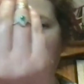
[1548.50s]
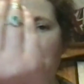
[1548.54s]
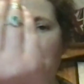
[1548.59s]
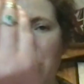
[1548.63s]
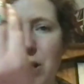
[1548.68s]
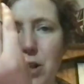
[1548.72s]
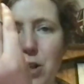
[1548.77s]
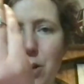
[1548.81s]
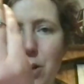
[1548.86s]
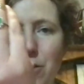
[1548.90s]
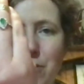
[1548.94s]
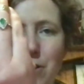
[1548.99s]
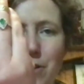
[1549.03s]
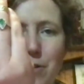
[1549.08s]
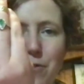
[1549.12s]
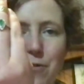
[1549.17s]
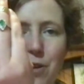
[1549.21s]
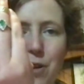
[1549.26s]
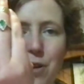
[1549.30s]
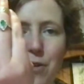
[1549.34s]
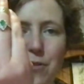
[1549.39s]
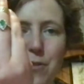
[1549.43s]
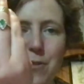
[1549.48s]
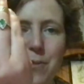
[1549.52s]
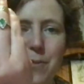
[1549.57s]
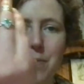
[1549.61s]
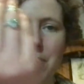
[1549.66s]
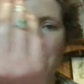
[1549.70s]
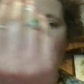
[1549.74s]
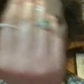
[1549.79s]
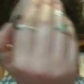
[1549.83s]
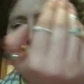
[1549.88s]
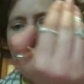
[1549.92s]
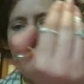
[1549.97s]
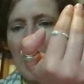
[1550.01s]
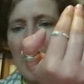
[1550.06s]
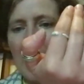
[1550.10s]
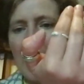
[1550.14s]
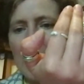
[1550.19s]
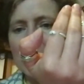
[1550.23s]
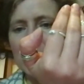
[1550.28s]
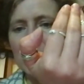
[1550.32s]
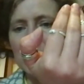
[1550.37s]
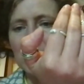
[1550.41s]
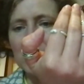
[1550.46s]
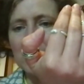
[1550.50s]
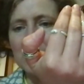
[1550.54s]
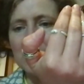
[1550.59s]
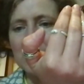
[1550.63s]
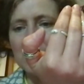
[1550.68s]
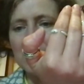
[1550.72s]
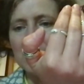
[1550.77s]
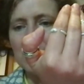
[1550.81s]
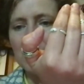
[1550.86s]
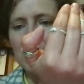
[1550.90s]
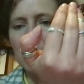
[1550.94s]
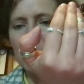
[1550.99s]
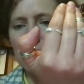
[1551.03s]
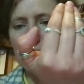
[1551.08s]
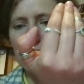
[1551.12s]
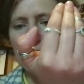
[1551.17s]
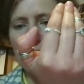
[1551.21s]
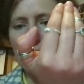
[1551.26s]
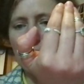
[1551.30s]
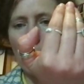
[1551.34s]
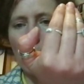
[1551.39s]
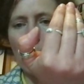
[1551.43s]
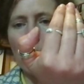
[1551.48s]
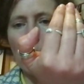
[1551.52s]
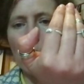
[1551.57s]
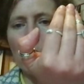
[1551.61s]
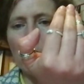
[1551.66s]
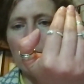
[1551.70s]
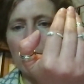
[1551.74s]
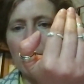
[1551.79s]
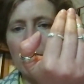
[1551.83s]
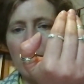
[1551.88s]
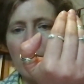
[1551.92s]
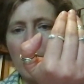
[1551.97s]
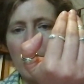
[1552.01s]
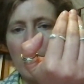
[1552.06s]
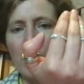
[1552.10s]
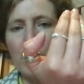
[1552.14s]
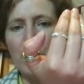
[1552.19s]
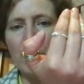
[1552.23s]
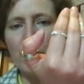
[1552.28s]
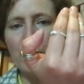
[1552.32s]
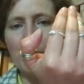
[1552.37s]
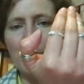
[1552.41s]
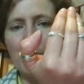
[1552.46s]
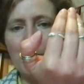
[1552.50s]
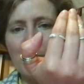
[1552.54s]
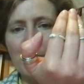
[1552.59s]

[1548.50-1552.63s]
love. And she's just got all of those